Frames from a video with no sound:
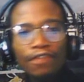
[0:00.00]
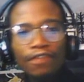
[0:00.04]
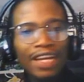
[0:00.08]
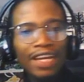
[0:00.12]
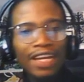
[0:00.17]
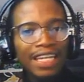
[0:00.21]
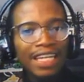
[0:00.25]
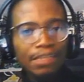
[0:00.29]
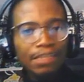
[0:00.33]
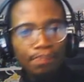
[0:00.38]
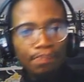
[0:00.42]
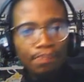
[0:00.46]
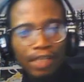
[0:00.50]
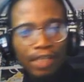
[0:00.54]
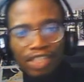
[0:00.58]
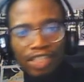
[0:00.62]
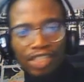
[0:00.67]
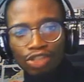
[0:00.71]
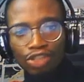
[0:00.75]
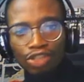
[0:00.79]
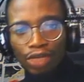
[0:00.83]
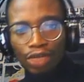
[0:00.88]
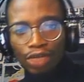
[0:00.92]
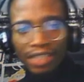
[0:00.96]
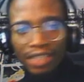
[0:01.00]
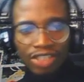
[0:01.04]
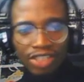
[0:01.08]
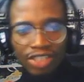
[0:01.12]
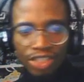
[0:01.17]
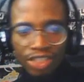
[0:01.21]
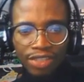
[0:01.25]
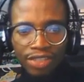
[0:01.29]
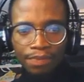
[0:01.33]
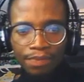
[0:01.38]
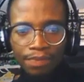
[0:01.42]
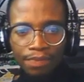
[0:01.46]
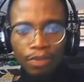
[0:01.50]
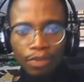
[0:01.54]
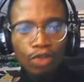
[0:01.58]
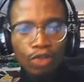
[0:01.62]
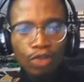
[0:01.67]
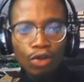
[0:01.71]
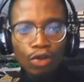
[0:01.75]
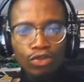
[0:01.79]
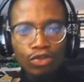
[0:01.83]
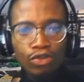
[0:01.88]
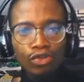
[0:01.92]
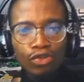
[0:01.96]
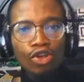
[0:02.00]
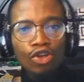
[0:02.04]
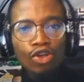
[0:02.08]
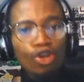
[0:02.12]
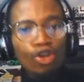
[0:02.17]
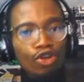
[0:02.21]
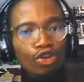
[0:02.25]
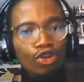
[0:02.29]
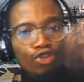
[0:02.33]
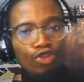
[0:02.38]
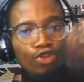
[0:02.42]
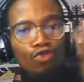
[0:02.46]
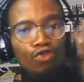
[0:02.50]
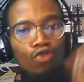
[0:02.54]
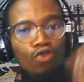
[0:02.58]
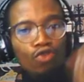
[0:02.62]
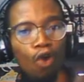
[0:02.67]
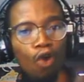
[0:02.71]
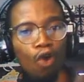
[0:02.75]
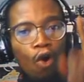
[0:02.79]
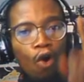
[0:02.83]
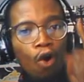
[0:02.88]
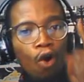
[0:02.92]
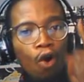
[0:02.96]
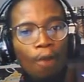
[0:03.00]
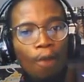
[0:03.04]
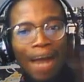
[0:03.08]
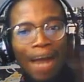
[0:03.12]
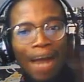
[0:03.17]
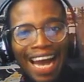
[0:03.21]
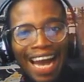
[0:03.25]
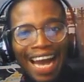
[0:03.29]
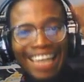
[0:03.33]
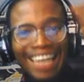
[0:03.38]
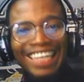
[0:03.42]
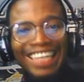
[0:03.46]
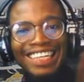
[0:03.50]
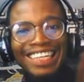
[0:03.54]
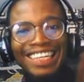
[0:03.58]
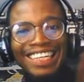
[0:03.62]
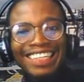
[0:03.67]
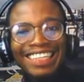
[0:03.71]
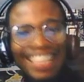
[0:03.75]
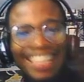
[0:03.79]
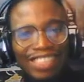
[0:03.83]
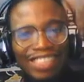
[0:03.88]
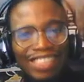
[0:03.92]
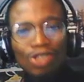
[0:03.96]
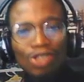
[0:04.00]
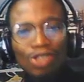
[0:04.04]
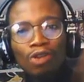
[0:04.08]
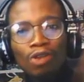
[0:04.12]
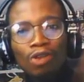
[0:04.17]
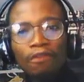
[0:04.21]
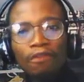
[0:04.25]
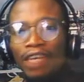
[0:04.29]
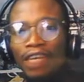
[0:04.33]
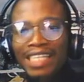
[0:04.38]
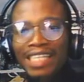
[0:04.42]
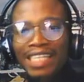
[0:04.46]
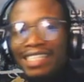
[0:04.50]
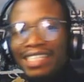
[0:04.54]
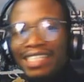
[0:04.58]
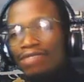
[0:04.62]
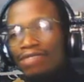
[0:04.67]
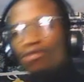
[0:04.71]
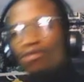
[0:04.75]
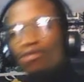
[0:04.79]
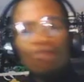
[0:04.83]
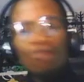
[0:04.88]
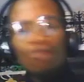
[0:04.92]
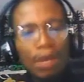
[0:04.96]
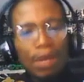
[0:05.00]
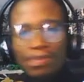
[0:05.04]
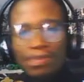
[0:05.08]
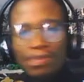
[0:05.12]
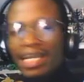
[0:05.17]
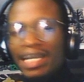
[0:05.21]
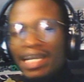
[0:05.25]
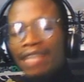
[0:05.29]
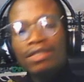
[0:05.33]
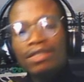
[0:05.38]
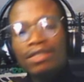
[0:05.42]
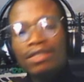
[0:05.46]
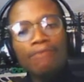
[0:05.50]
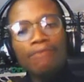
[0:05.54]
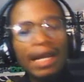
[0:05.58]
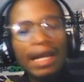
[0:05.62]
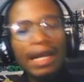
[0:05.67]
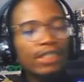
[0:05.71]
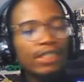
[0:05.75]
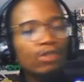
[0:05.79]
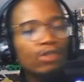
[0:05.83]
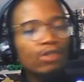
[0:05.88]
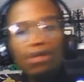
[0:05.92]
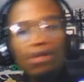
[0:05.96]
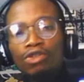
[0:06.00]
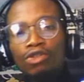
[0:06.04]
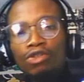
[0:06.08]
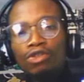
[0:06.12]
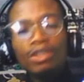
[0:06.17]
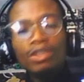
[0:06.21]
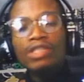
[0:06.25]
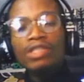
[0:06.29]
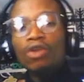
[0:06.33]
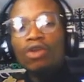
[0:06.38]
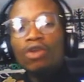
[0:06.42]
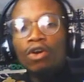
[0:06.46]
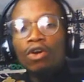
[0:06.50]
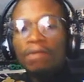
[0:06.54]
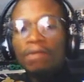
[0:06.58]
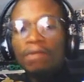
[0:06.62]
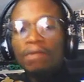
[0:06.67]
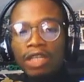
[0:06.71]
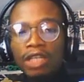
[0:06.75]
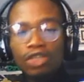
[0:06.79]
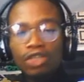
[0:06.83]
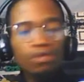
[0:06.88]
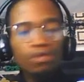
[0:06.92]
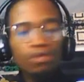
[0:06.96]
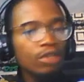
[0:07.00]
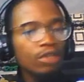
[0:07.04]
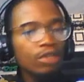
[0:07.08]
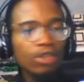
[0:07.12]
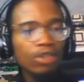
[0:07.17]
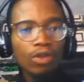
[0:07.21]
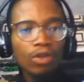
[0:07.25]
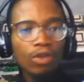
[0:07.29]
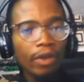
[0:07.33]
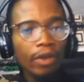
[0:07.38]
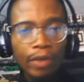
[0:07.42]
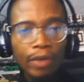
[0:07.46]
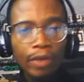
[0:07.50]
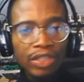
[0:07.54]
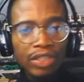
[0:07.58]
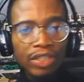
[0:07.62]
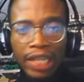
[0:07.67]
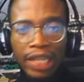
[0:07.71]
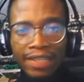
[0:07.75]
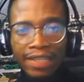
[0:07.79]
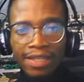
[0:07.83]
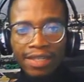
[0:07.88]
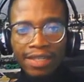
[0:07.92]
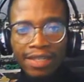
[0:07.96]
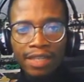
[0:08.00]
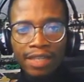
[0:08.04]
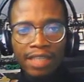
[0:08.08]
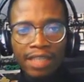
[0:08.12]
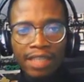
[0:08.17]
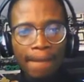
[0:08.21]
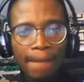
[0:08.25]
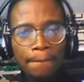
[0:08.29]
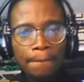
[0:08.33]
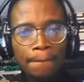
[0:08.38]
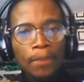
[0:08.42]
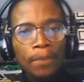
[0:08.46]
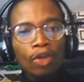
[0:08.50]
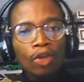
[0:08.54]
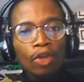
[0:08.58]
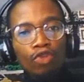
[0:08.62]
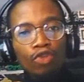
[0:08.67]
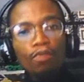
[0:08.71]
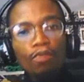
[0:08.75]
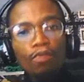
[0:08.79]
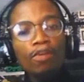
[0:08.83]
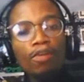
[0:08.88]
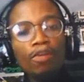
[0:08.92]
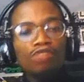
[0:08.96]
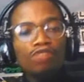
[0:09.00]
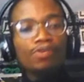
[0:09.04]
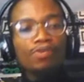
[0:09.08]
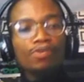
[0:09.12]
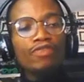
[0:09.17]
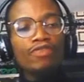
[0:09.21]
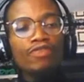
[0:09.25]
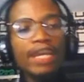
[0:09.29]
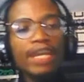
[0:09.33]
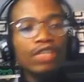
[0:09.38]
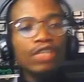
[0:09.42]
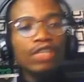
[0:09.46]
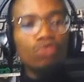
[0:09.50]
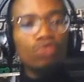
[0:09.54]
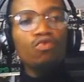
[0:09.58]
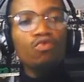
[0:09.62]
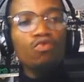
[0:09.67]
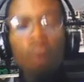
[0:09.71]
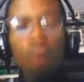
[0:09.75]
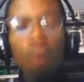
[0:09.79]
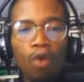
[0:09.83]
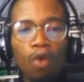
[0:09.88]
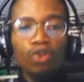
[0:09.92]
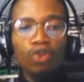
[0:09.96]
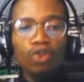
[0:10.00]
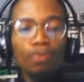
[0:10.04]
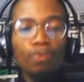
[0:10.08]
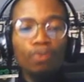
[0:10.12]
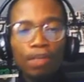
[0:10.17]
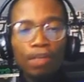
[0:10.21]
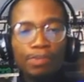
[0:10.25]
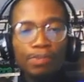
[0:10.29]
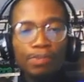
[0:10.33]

landing pages strategies. Note, you go home and create your first website. I told you in solo communications, we don't tolerate laziness. You must be ready to work. You must be